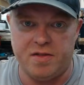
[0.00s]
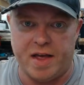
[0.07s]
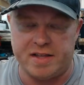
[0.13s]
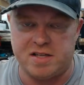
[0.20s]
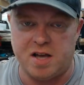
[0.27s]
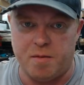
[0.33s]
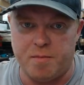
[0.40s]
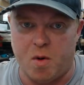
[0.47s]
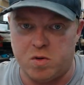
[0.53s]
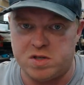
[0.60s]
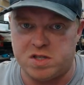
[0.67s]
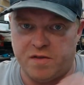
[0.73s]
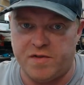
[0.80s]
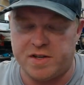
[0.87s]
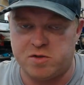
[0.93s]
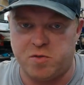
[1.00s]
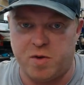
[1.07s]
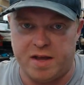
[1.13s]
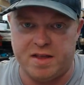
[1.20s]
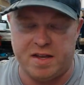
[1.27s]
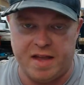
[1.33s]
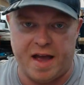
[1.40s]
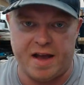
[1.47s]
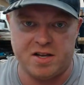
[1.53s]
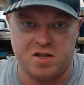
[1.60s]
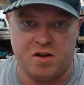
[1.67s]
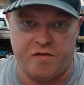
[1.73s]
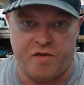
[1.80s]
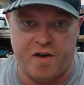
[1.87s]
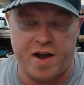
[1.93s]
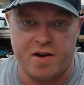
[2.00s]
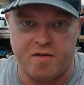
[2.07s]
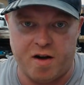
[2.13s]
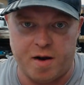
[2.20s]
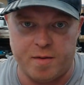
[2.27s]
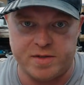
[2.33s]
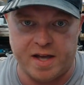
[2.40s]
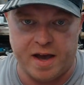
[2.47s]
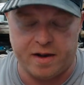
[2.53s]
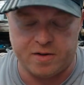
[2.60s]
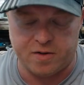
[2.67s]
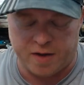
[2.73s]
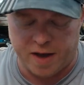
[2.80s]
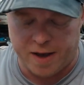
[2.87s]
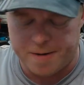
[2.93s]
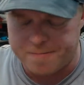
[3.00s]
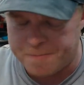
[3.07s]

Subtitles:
That's how most of us read the National Firearms Act, okay?